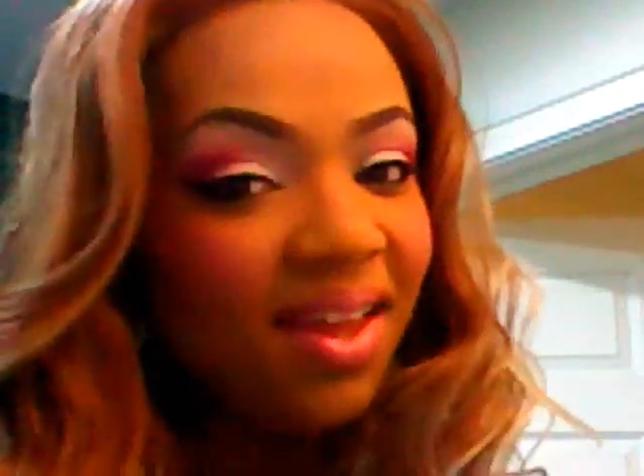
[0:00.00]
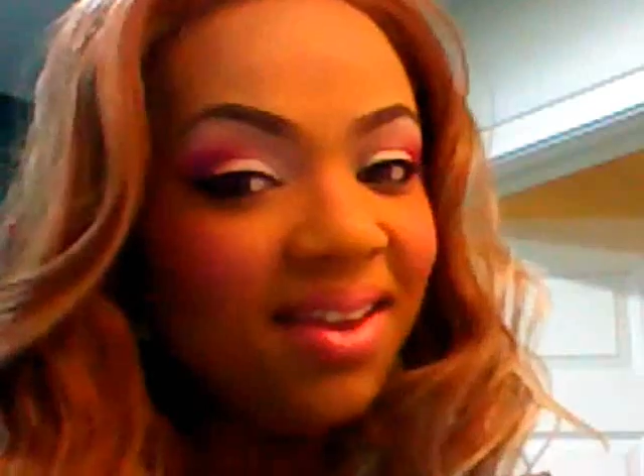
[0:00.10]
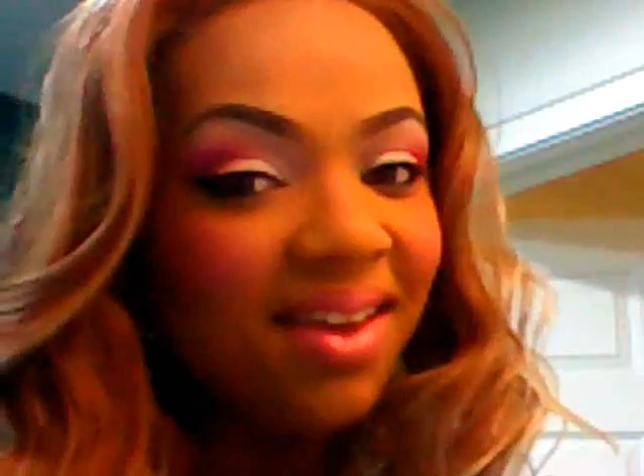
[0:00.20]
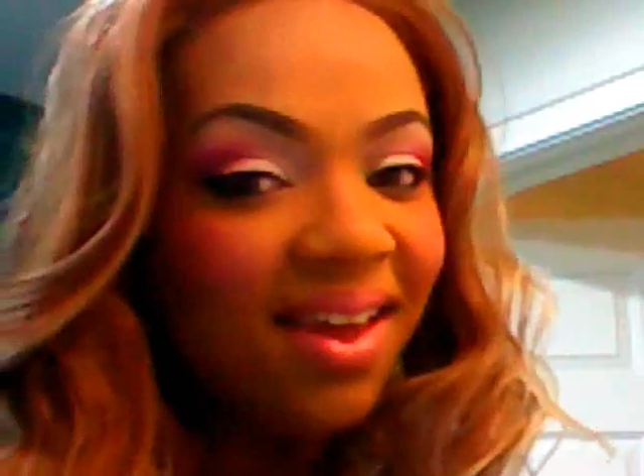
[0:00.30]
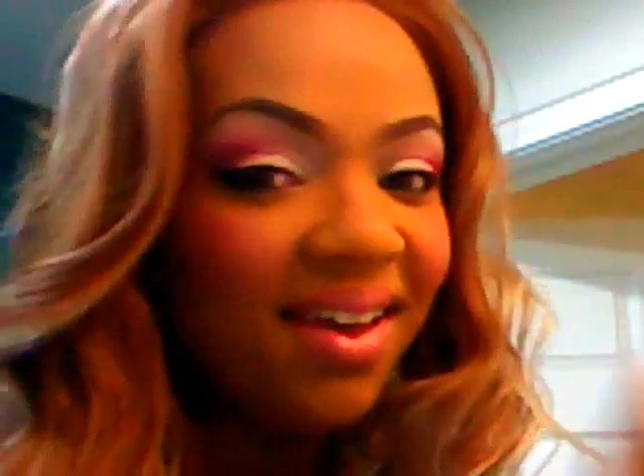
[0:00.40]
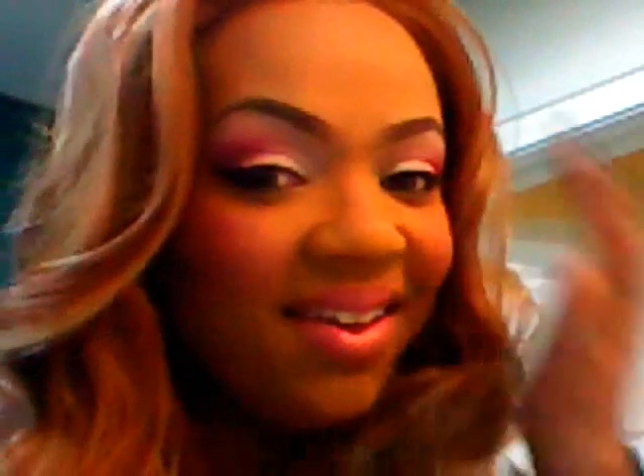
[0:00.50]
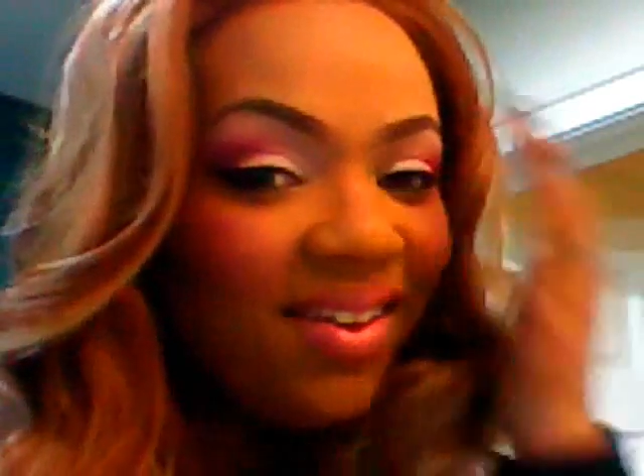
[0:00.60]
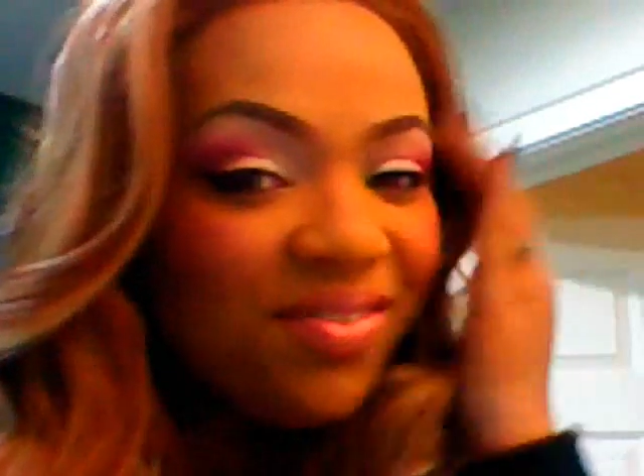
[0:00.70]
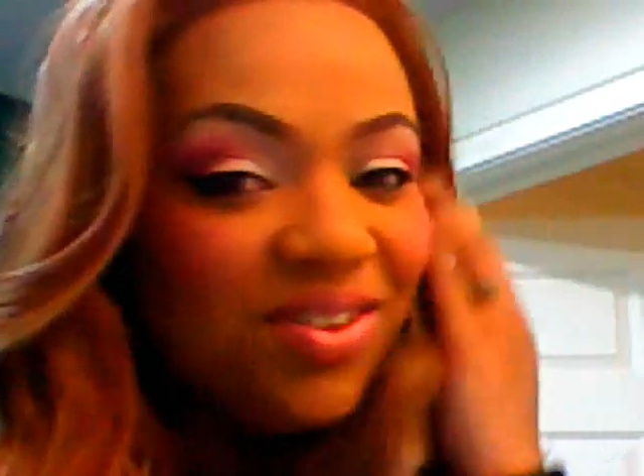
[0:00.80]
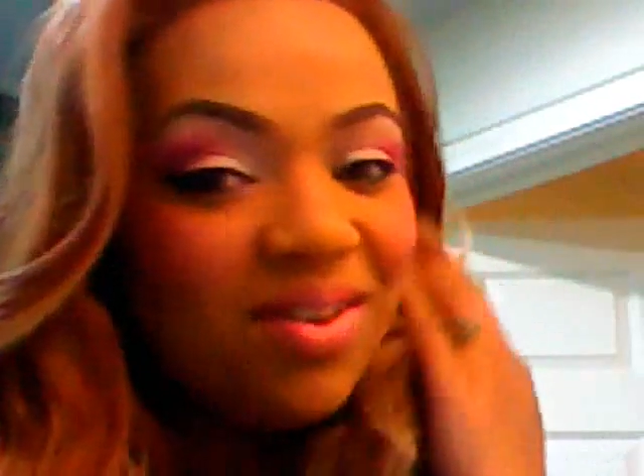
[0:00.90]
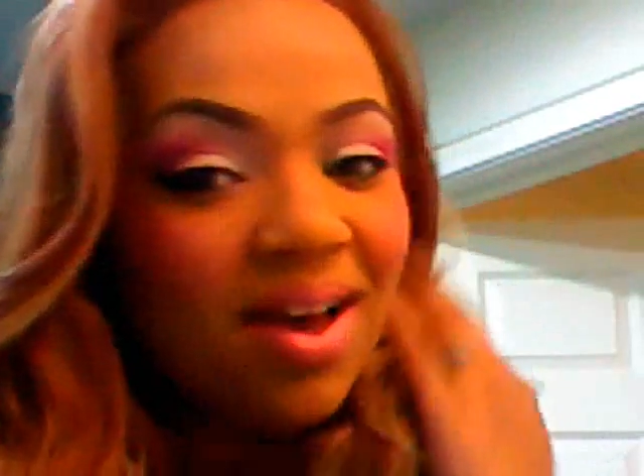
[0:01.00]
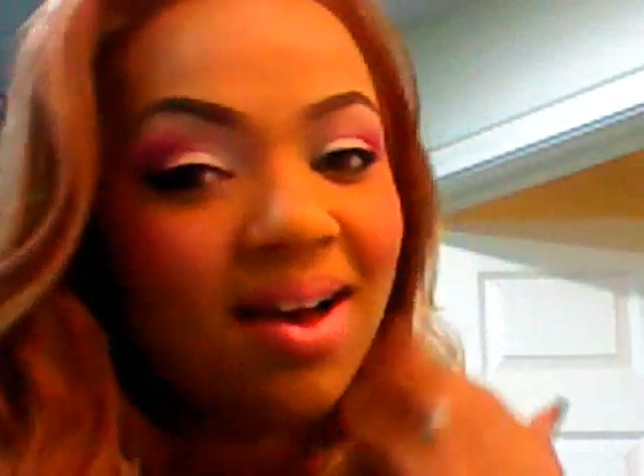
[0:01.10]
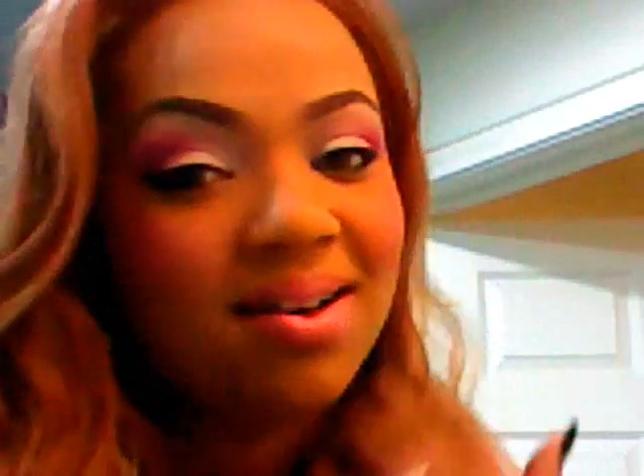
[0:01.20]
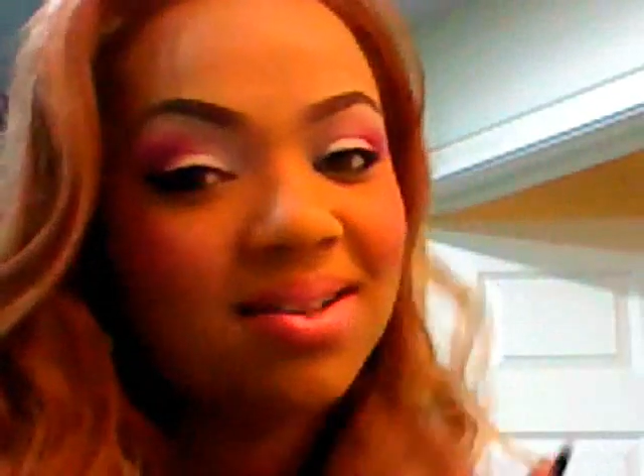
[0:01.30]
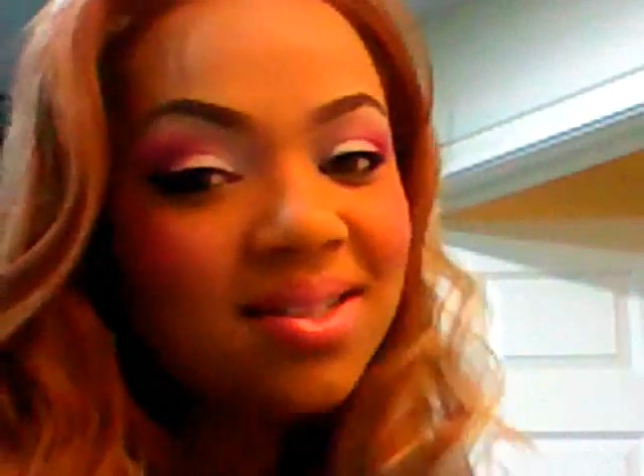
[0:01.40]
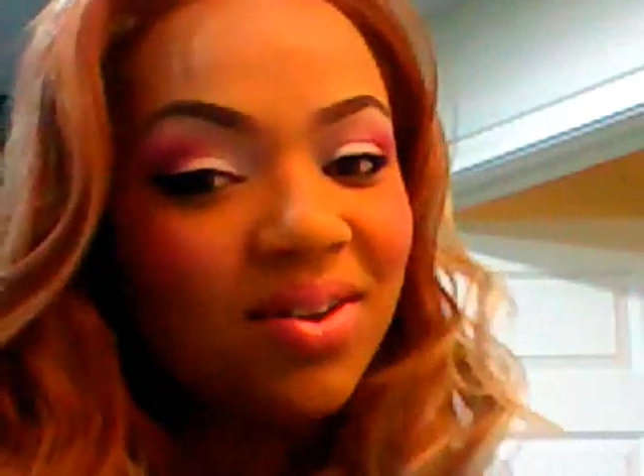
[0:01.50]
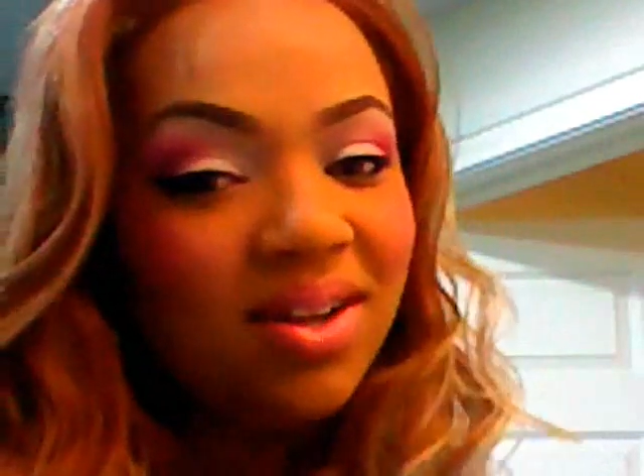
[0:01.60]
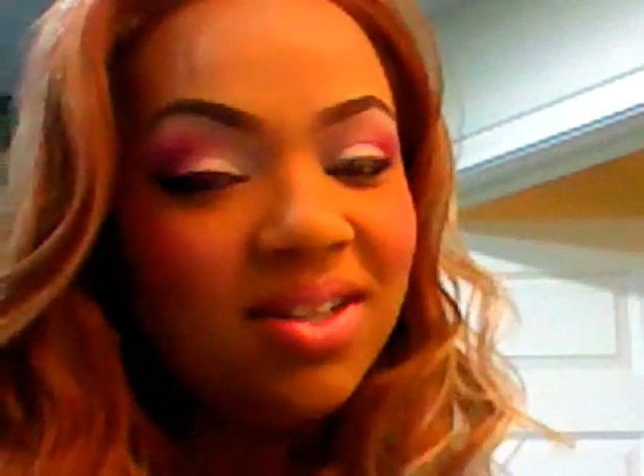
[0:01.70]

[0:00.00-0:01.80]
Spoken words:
And yeah, if you guys are